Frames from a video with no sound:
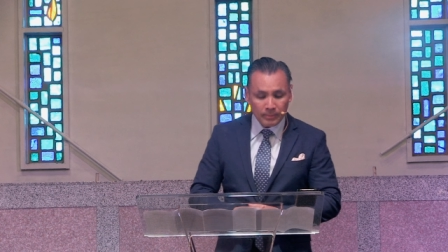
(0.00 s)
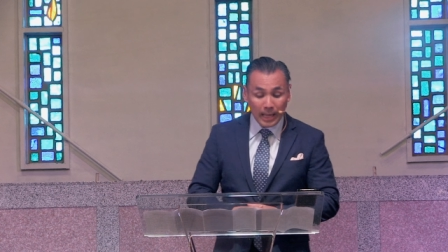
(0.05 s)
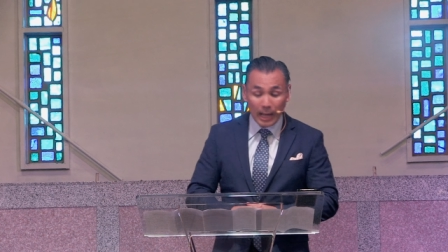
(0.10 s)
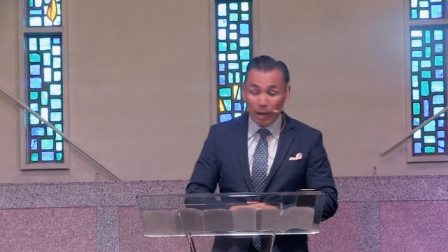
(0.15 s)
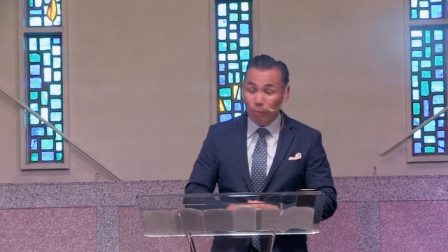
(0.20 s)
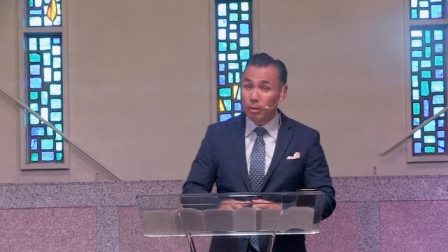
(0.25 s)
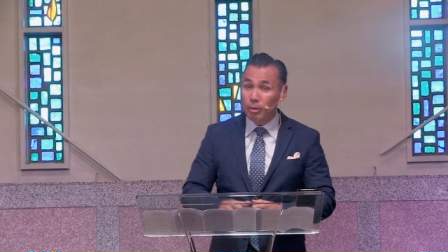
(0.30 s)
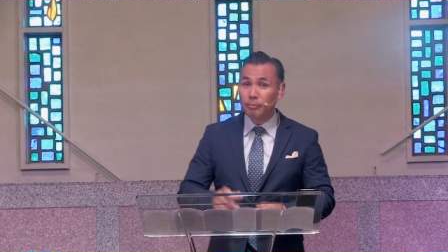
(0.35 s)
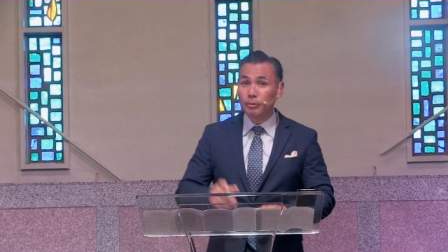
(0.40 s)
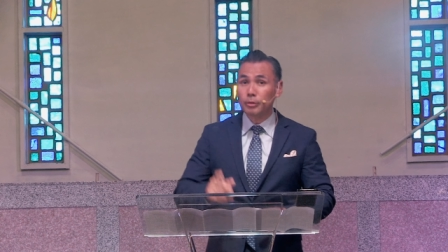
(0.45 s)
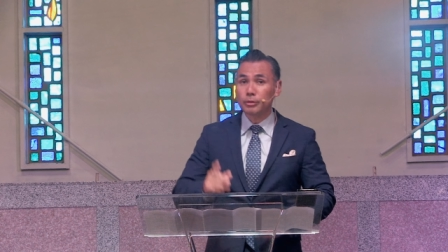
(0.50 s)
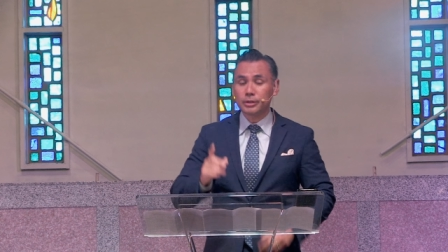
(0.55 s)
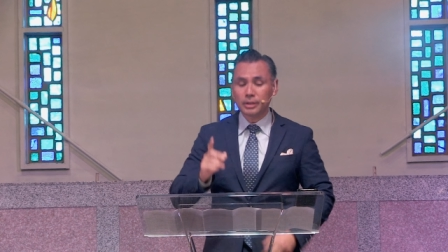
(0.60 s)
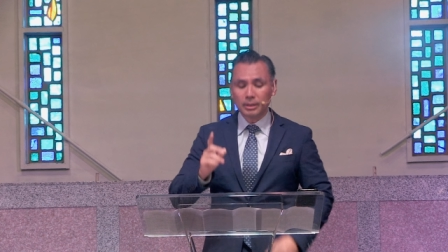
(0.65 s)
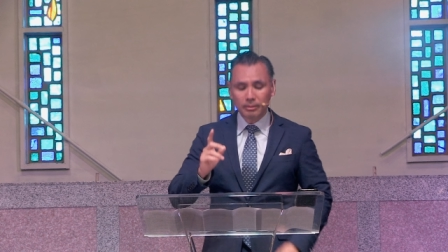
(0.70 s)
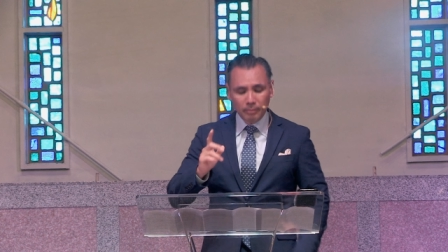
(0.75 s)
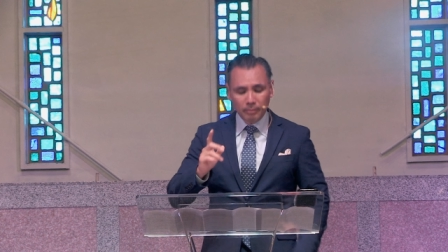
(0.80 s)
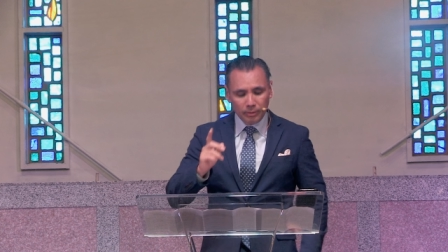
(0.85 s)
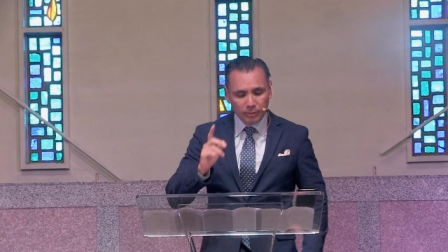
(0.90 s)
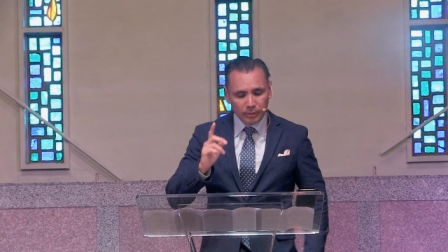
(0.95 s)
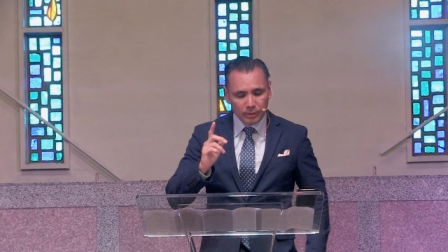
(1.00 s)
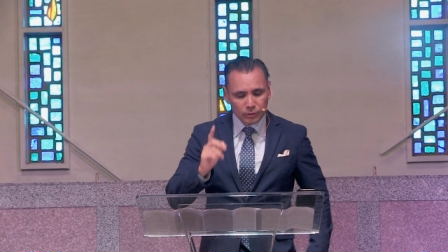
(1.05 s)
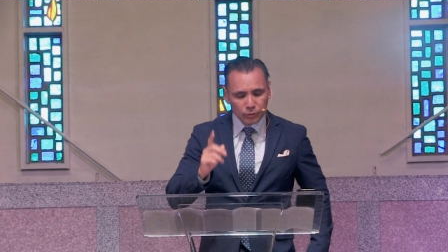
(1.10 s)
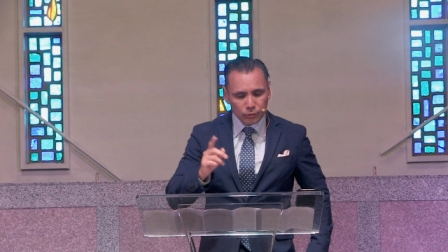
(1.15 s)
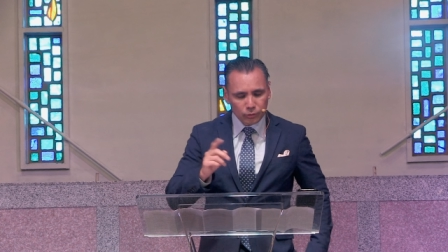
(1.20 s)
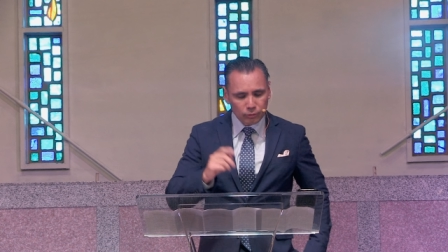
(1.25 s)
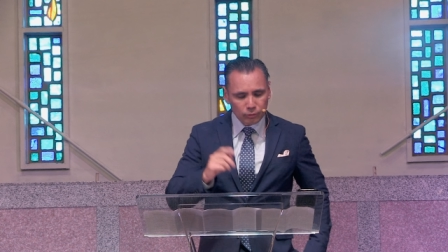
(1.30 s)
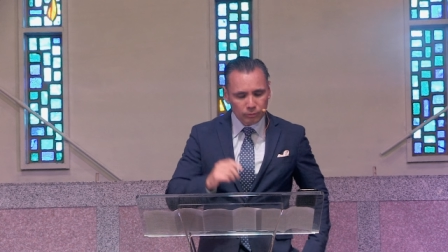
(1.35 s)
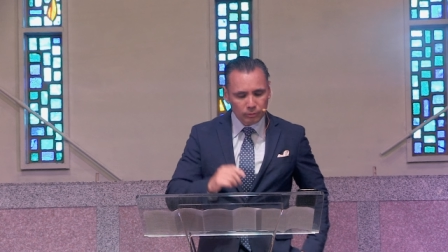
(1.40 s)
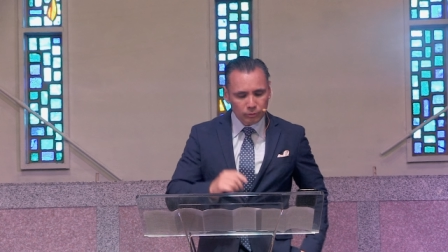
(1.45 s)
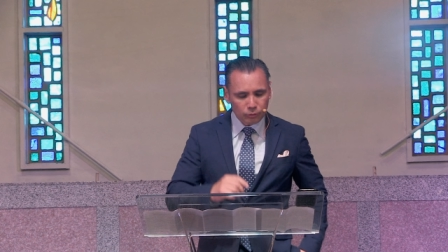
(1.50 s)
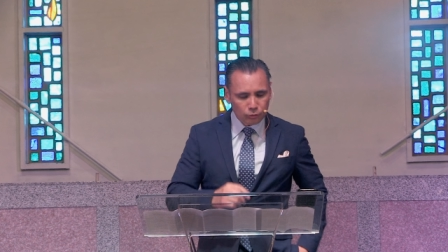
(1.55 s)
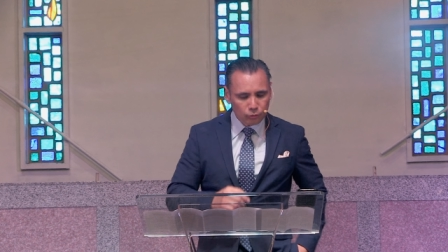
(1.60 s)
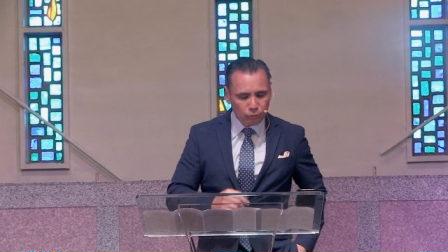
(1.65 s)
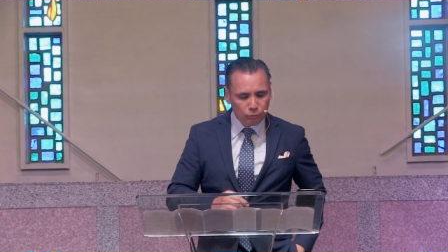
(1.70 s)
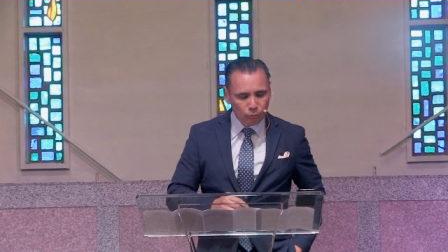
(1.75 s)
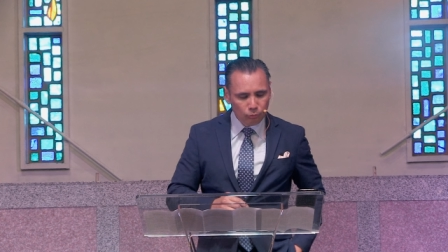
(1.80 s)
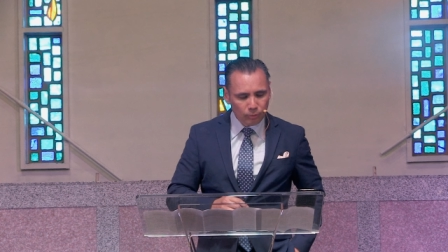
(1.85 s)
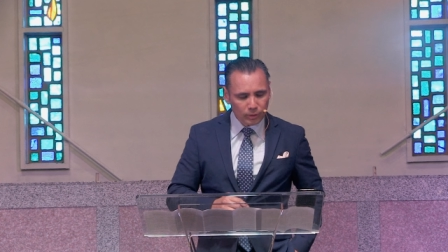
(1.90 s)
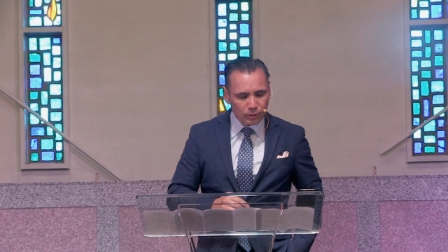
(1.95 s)
However, Timothy
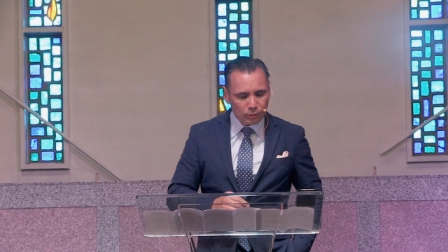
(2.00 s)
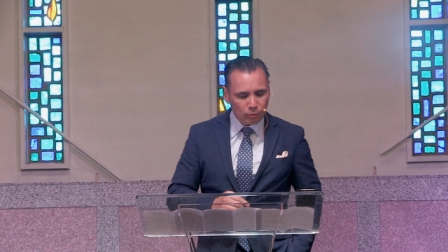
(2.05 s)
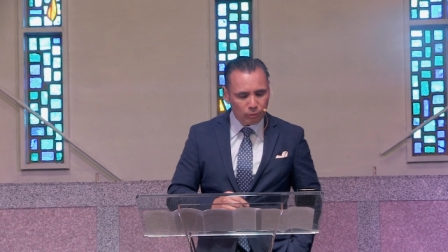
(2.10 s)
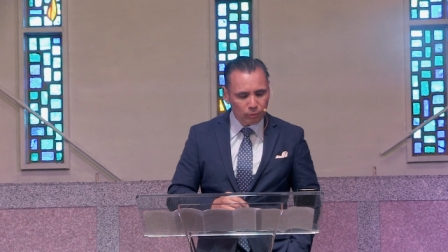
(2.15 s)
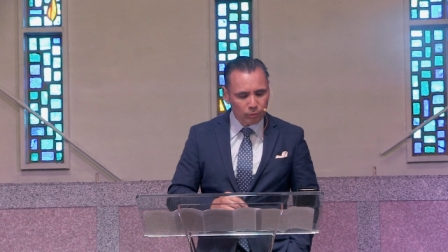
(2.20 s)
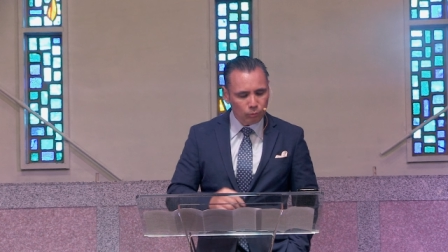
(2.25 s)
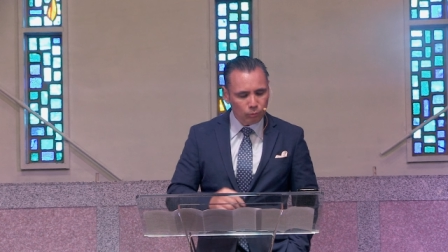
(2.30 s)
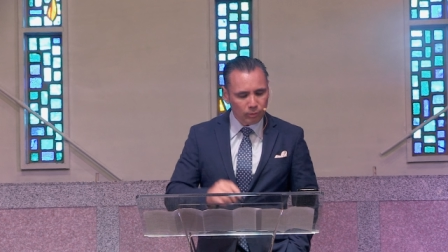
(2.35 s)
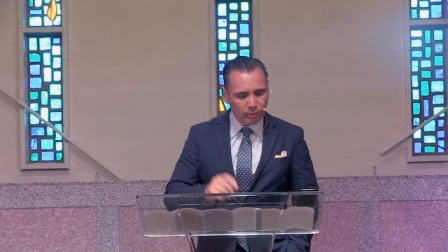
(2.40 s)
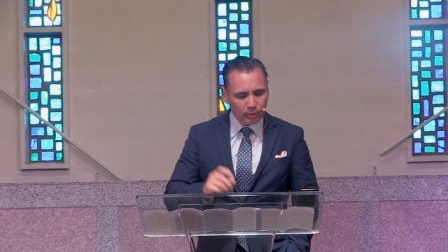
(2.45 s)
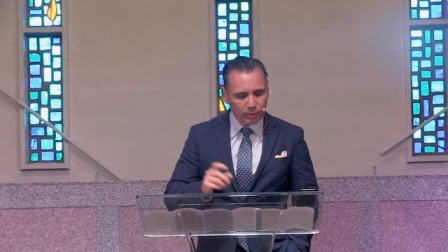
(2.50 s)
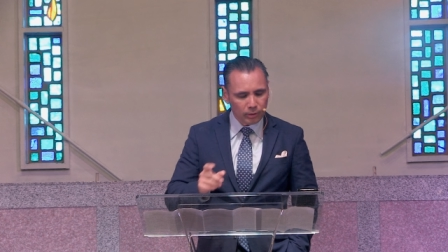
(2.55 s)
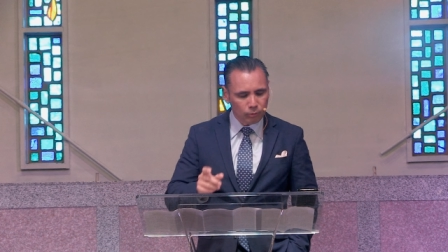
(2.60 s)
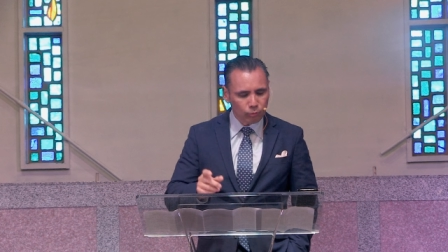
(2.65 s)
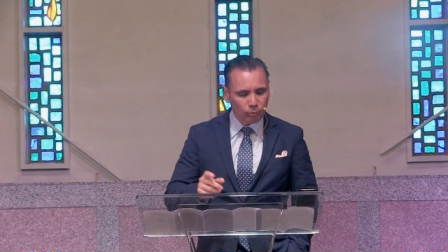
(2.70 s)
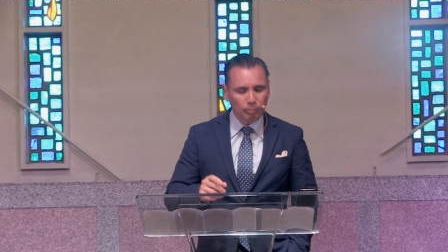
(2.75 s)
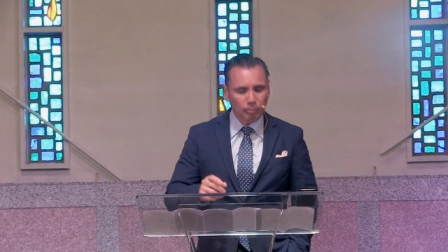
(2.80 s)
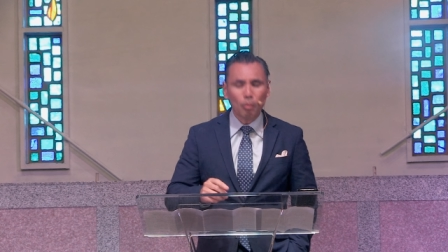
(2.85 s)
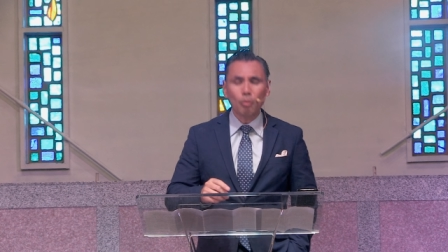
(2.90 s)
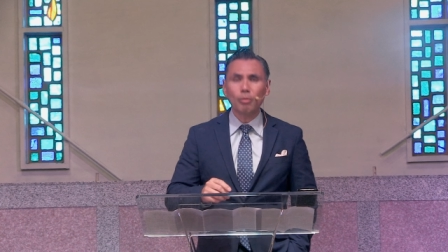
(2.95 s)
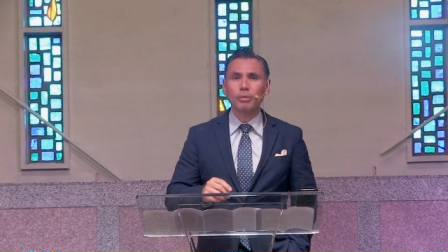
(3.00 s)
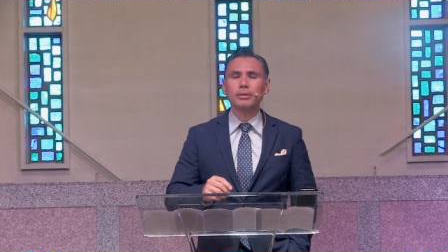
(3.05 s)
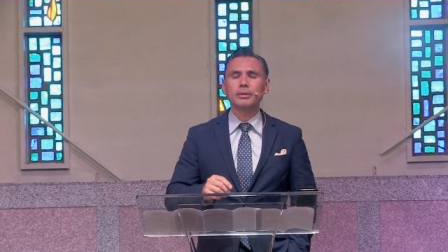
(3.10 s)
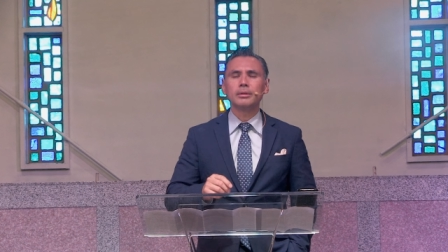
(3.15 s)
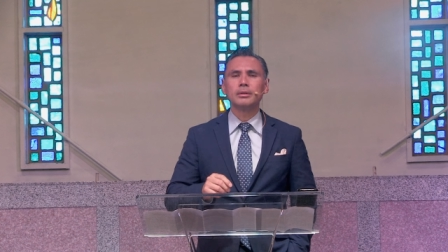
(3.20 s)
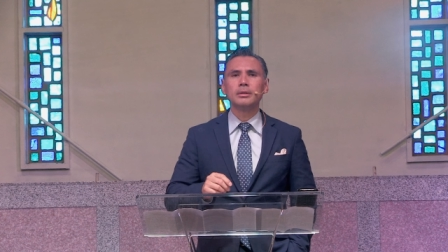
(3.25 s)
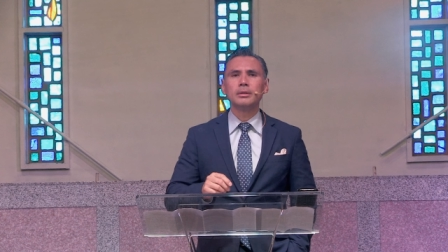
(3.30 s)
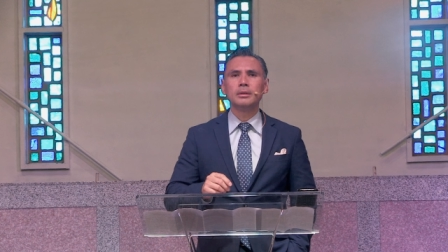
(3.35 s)
soon returned with a good report,